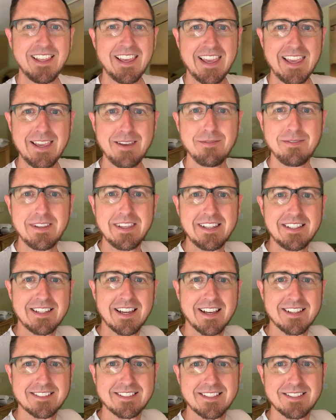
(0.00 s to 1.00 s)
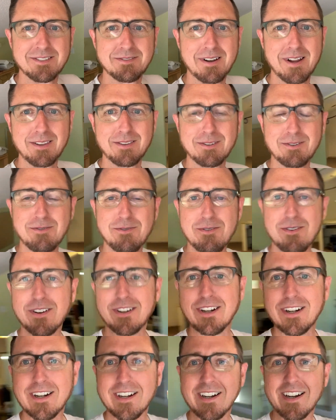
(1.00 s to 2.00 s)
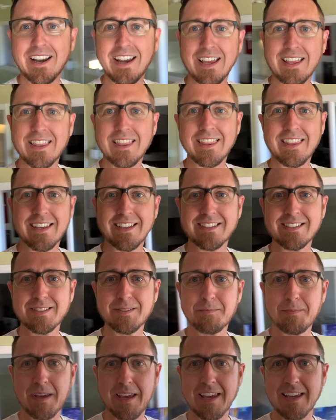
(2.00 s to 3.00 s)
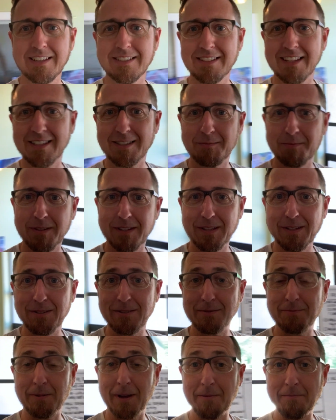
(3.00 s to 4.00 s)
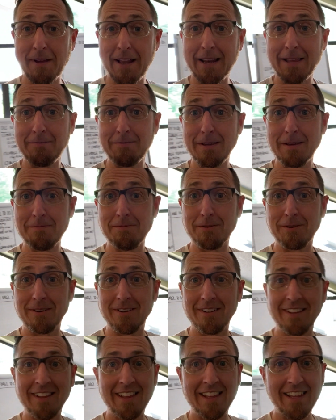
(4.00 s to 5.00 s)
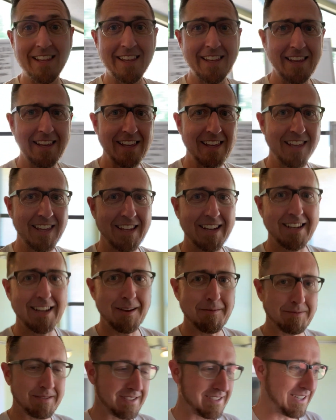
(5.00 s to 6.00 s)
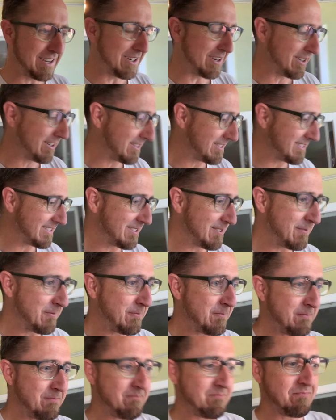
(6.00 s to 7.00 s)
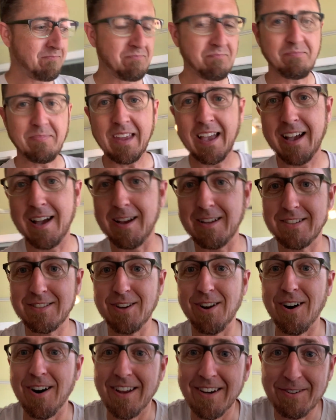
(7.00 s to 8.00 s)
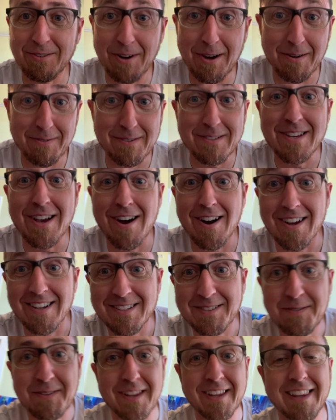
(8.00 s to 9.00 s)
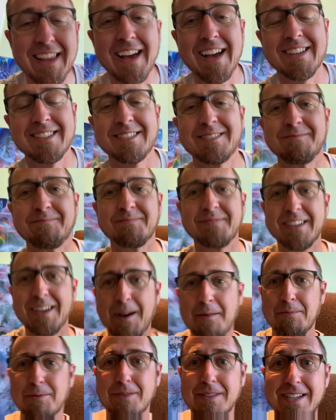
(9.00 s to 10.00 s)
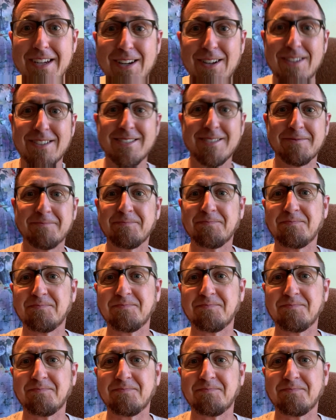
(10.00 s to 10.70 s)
AV desk is around the corner, and this space has been used by many people, hidden upstairs. Don Crawford's haunt for the last couple of years,